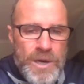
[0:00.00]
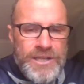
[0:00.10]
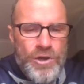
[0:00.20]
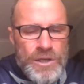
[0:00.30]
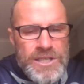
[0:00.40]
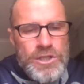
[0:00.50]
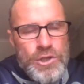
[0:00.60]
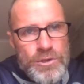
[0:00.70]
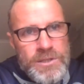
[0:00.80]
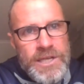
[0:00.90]

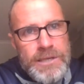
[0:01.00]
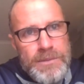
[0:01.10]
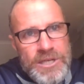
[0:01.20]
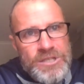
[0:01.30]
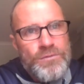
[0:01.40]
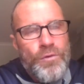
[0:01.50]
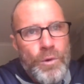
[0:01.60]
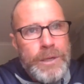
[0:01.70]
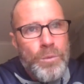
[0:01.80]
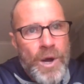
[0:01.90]
192 centimetres,
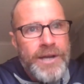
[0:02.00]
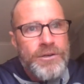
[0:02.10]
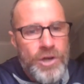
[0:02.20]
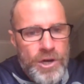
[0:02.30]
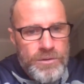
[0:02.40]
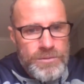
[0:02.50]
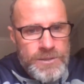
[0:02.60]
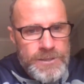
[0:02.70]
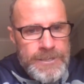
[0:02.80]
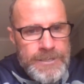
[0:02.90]
41
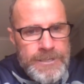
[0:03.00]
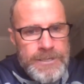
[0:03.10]
goals.